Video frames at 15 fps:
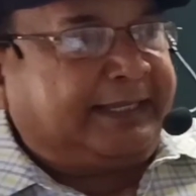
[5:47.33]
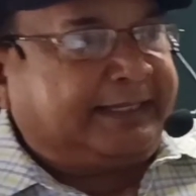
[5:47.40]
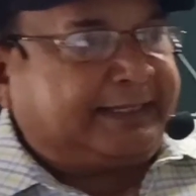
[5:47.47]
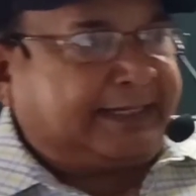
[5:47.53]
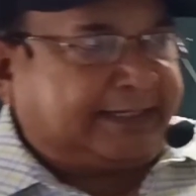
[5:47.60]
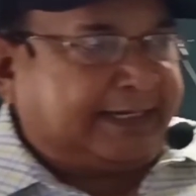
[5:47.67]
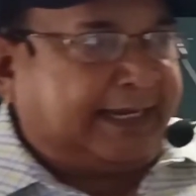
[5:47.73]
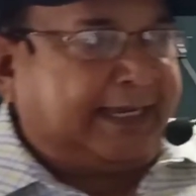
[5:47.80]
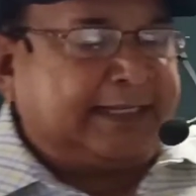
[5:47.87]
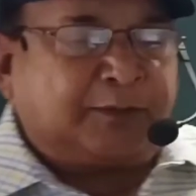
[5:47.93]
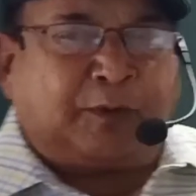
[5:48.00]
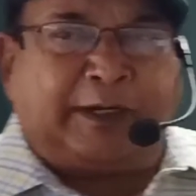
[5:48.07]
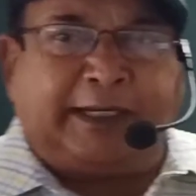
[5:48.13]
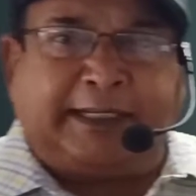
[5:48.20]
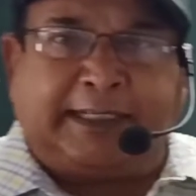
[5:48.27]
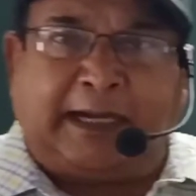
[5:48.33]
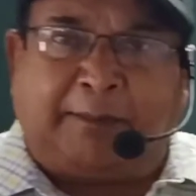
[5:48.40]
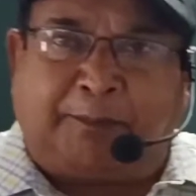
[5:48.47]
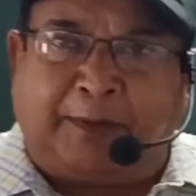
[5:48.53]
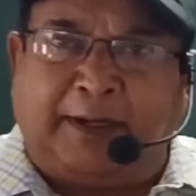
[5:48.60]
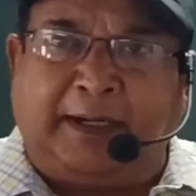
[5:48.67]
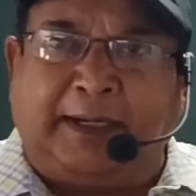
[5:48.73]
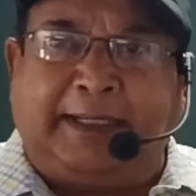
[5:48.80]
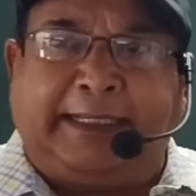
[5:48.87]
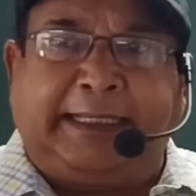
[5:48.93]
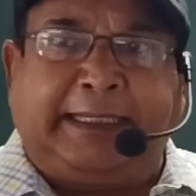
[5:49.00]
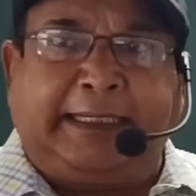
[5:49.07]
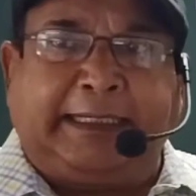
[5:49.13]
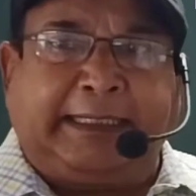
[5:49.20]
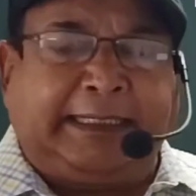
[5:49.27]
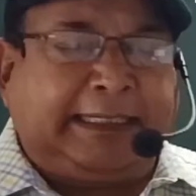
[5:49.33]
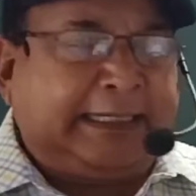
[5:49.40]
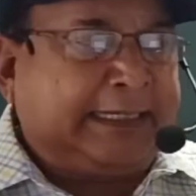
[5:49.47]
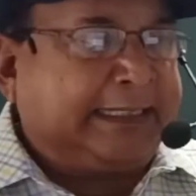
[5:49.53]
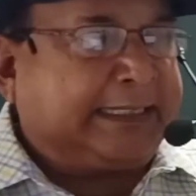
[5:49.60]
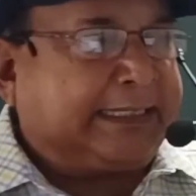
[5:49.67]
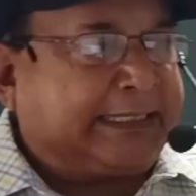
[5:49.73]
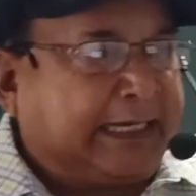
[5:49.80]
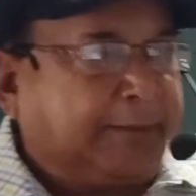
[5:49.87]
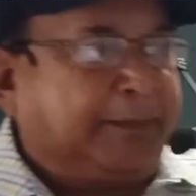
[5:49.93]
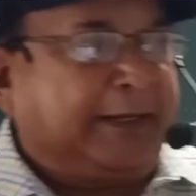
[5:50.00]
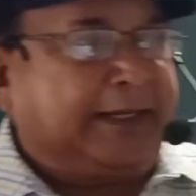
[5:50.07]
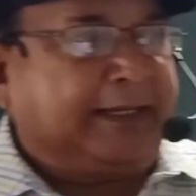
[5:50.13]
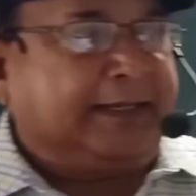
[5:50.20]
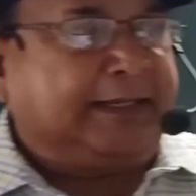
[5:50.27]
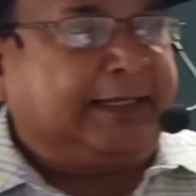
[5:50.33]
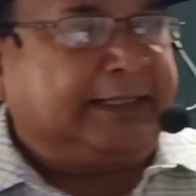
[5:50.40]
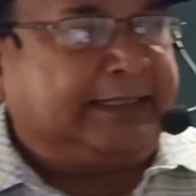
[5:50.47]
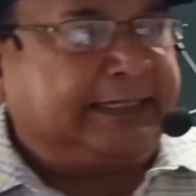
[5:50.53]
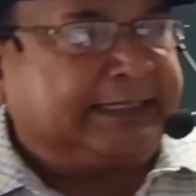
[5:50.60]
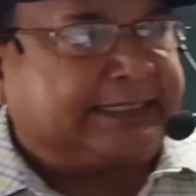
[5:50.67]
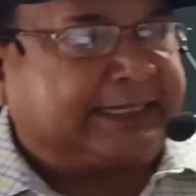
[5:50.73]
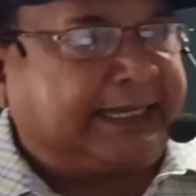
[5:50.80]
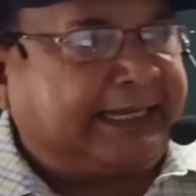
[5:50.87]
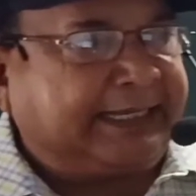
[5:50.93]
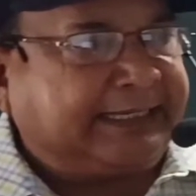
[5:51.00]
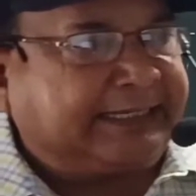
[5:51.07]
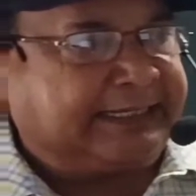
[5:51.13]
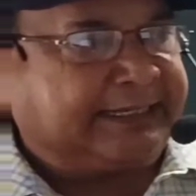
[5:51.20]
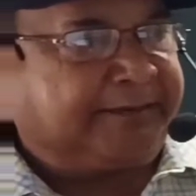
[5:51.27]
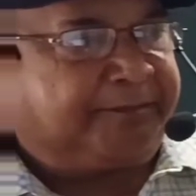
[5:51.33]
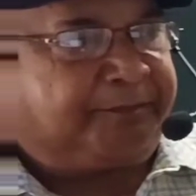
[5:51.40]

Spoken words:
Such as one example, he is sleeping. In this case,